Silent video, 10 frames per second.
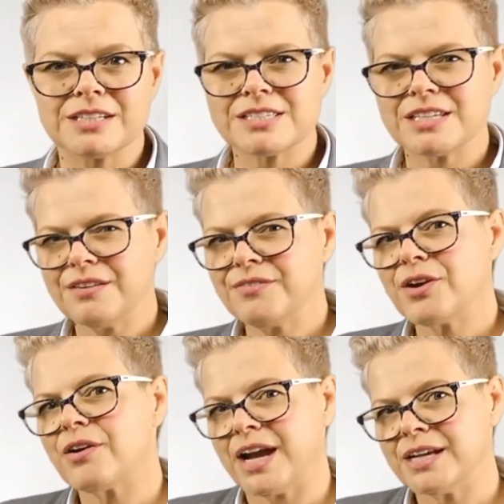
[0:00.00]
to see if
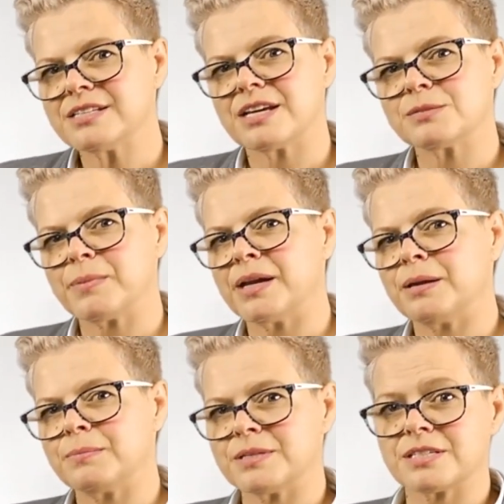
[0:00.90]
there are any
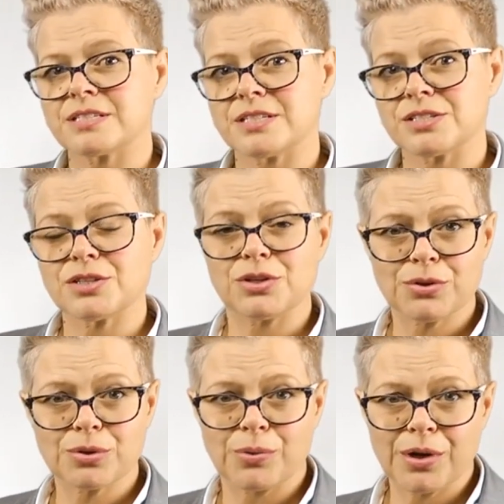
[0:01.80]
Tasmanian businesses that
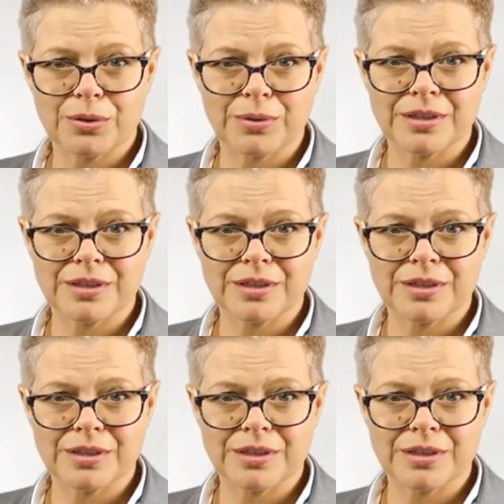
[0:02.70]
you could work